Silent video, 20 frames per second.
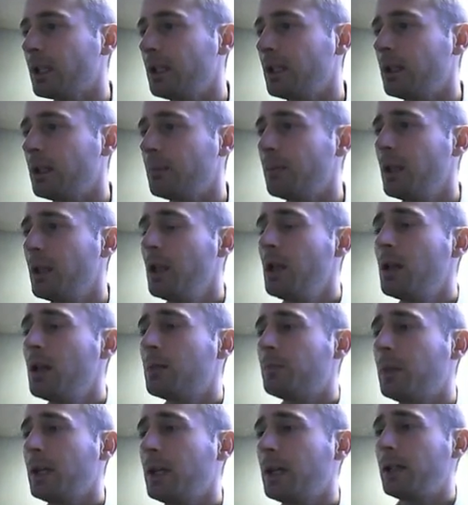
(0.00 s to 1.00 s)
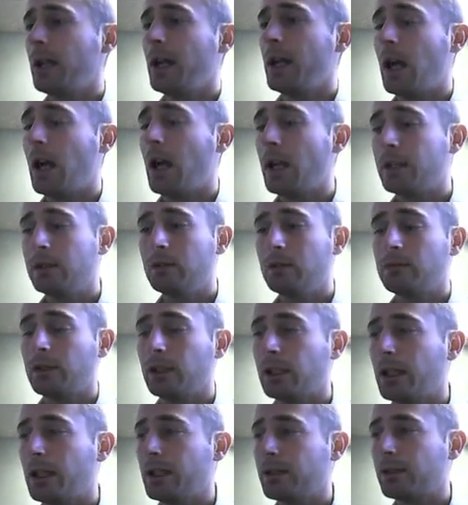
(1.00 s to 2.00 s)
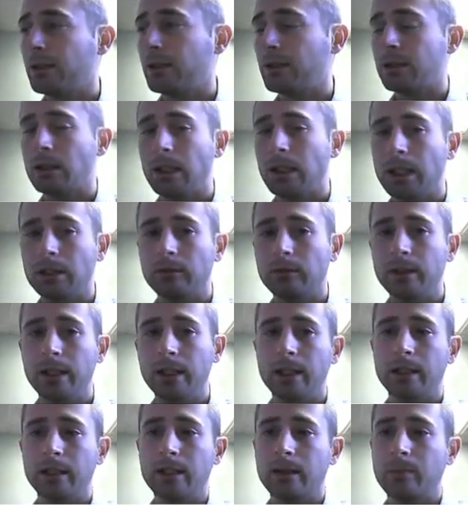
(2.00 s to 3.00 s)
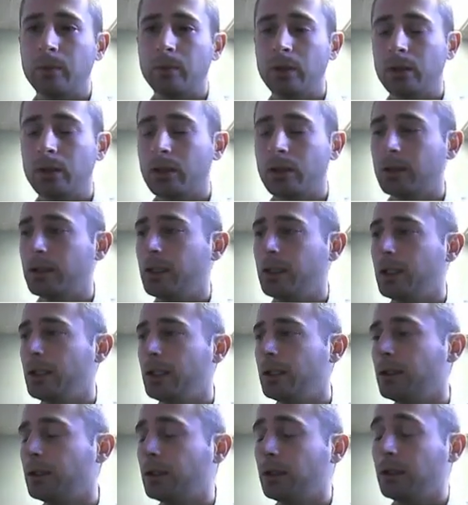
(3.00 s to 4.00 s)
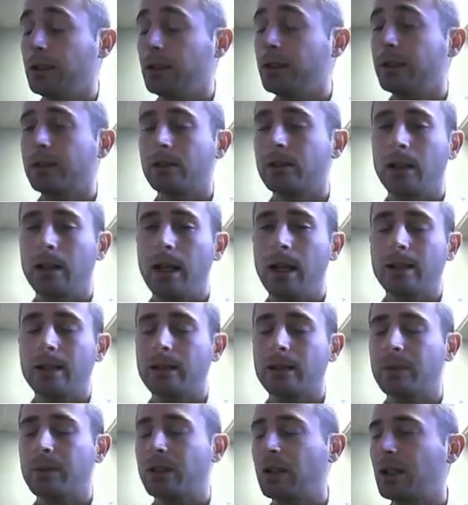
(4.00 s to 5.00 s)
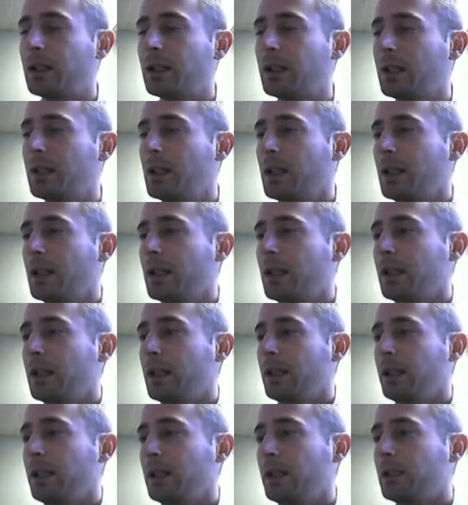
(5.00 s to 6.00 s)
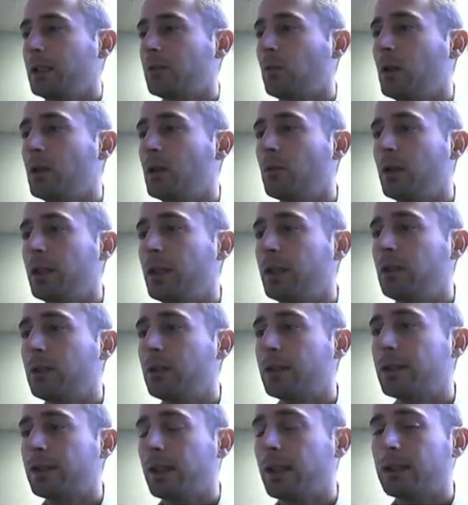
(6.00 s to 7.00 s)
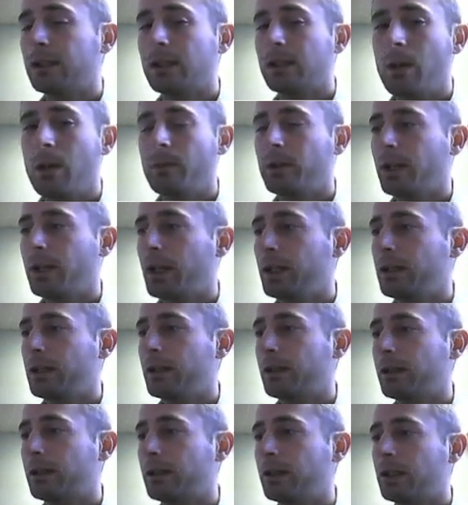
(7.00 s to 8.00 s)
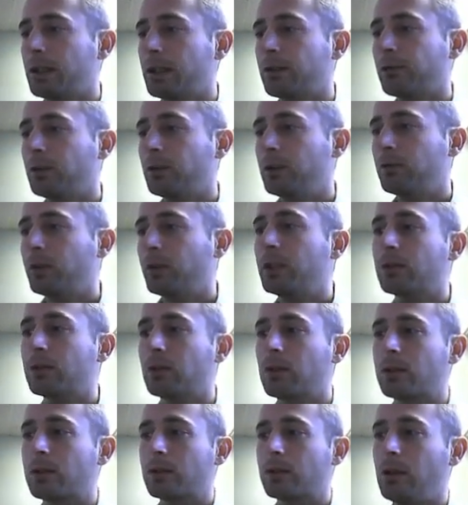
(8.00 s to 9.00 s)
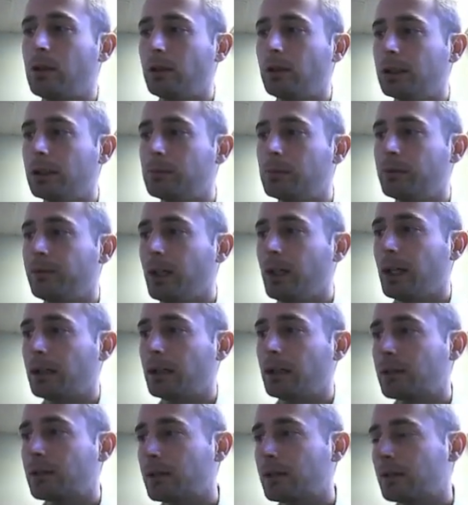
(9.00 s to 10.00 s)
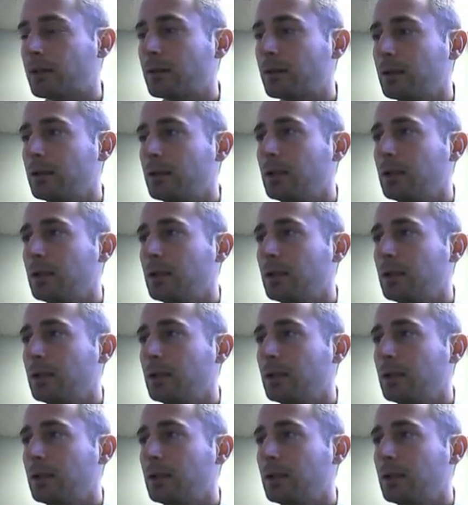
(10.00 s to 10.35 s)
But I do realize there's a lot of reading in this book, or in this class, I'm sorry. And one way that you can stay on top of that is this free resource called LibriVox,